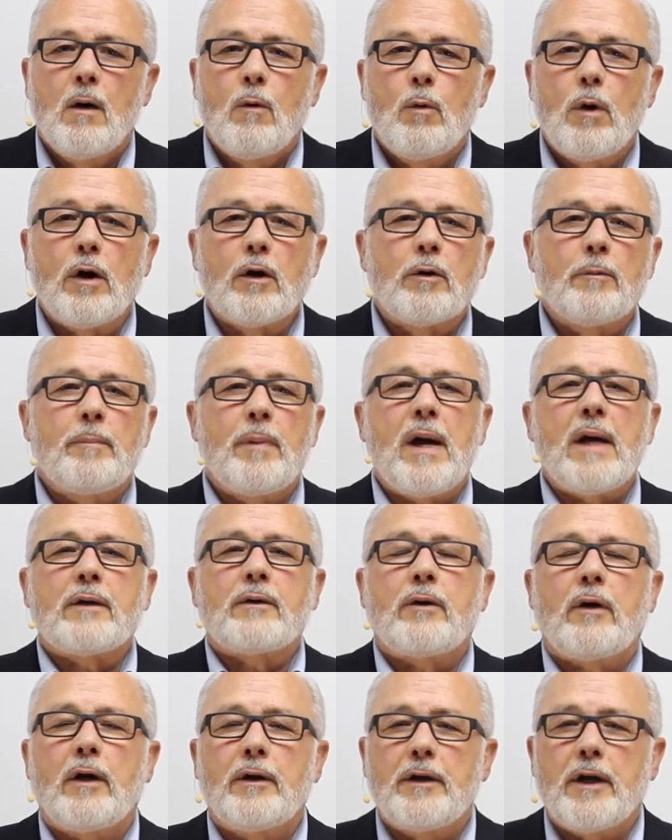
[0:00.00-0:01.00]
Welcome back
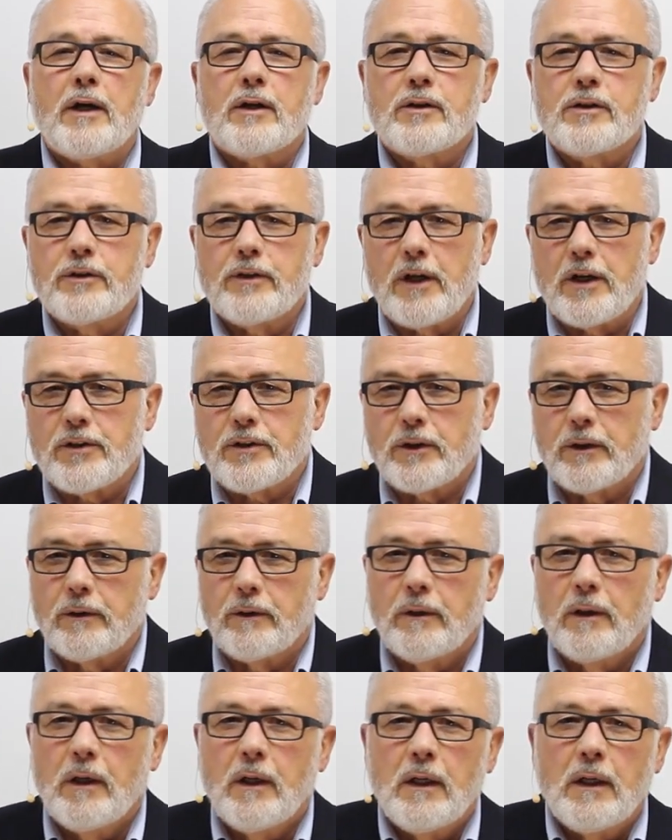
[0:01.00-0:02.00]
to our next session.
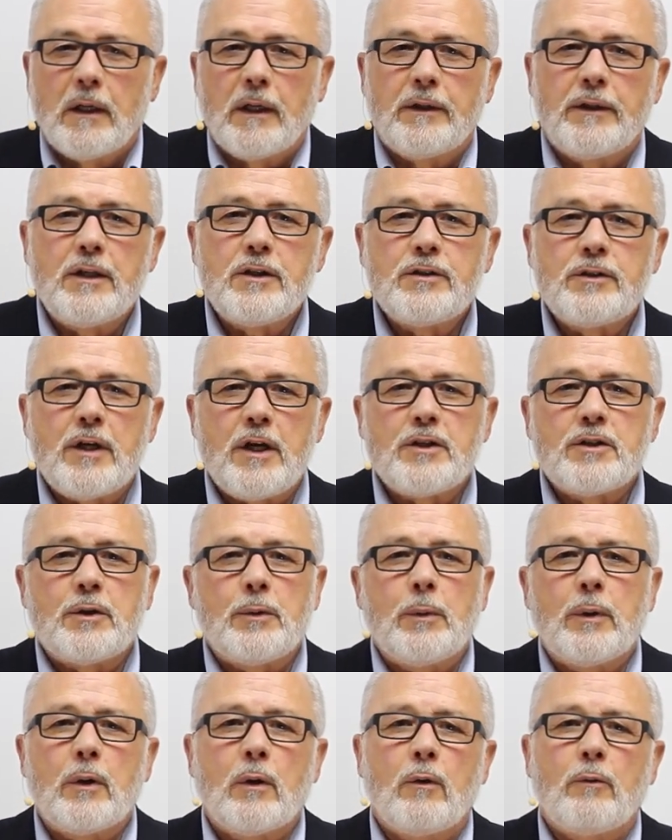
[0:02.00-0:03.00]
In this
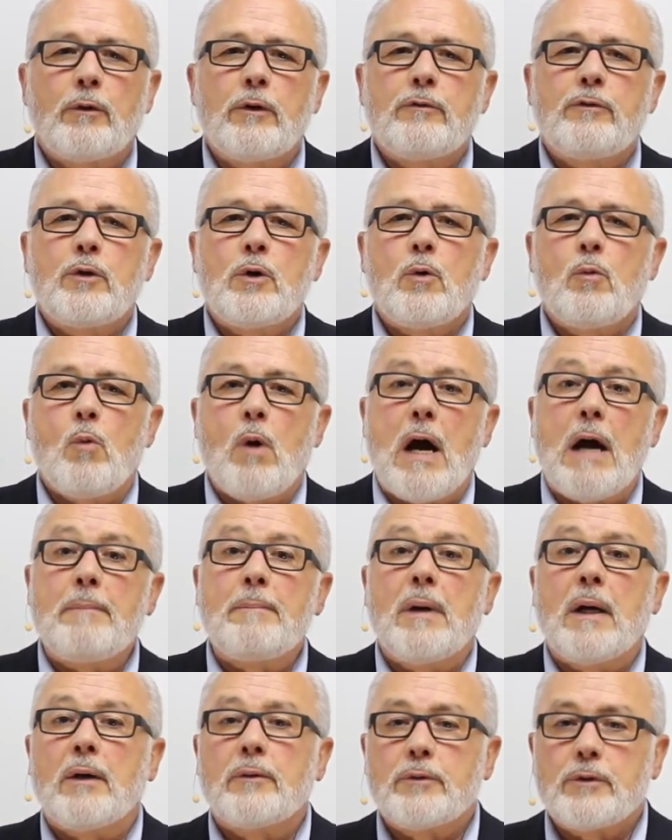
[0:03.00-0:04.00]
session, we're going to review why
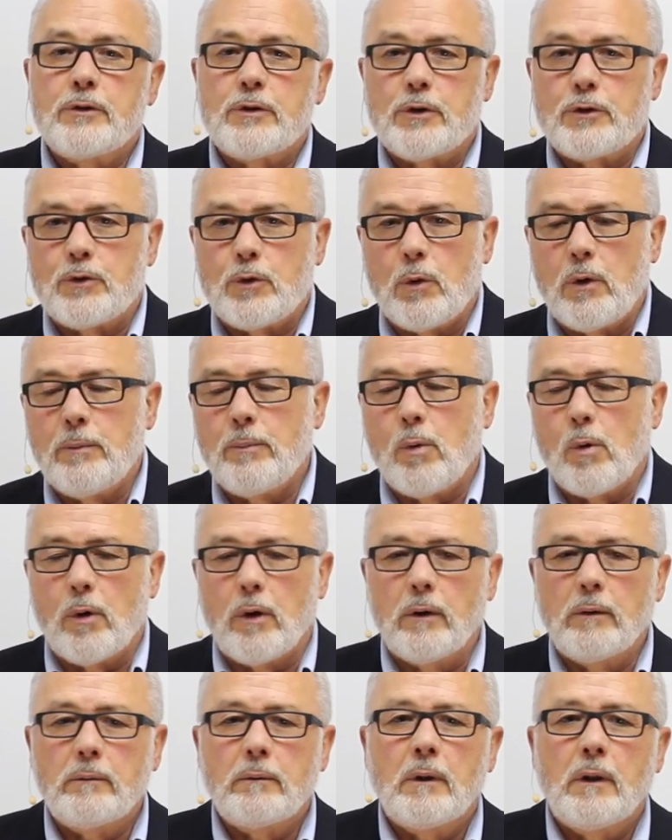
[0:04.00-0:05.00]
boundaries are so
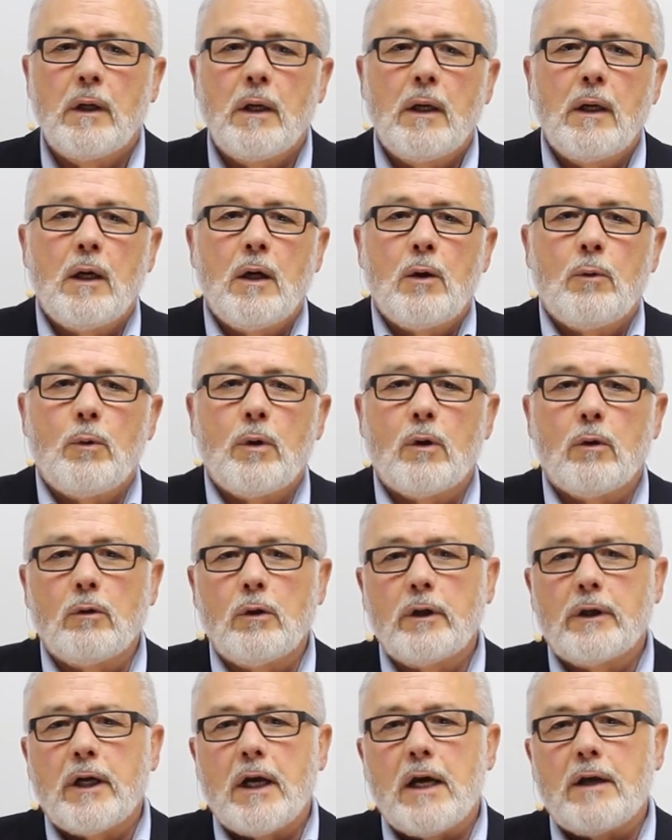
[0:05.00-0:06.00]
important. We're going to
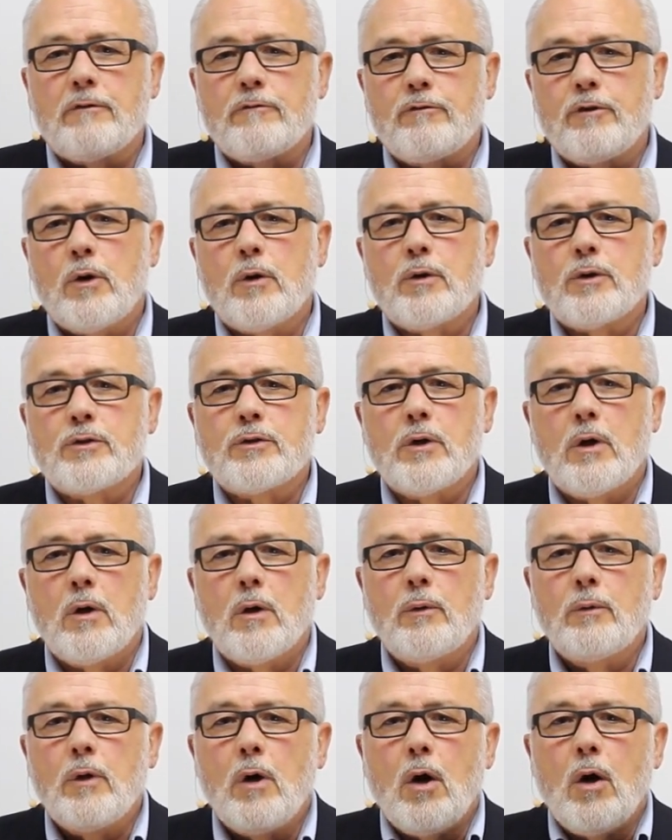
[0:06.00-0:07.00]
look at and focus
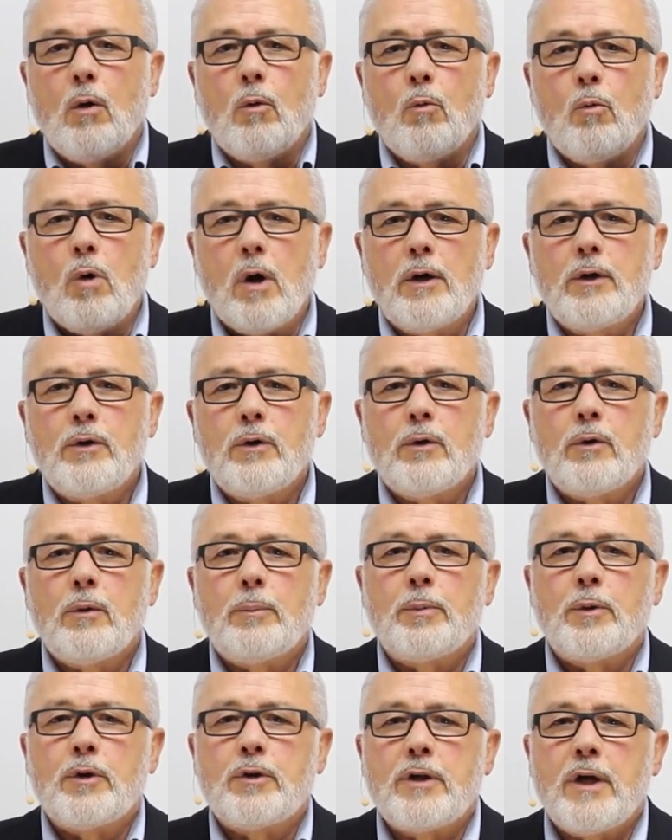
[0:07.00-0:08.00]
on what you're
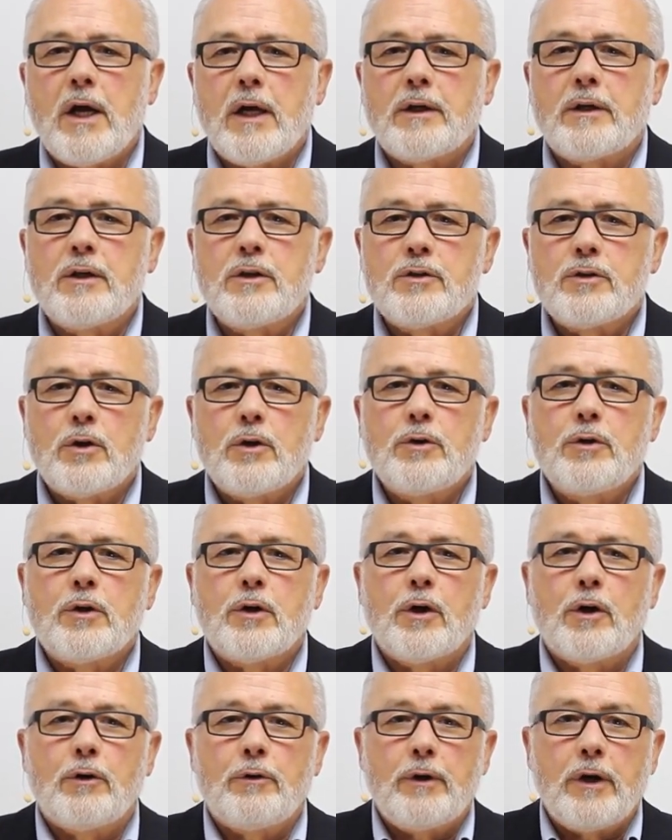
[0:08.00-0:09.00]
protecting so you
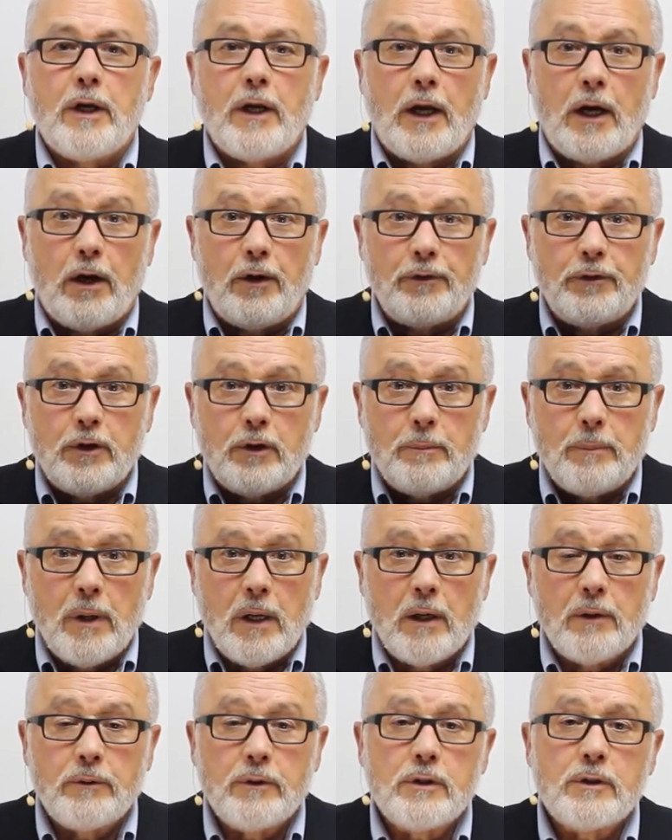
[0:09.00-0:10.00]
can create healthier
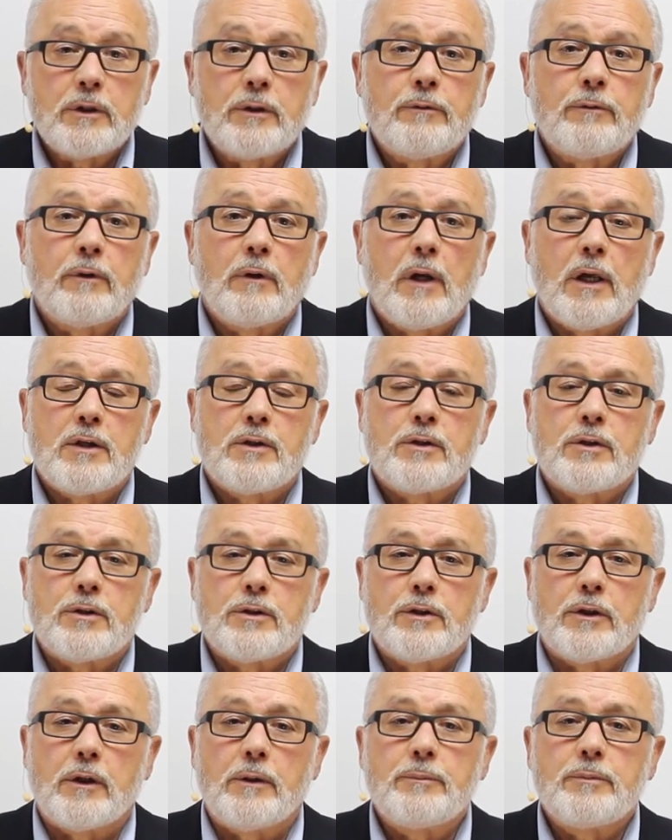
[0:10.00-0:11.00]
boundaries in
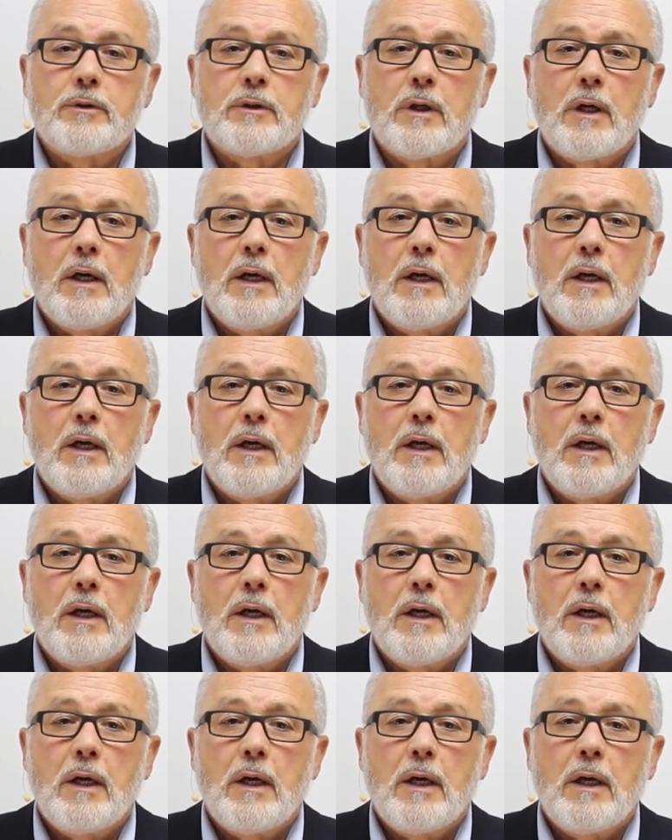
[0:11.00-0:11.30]
relationships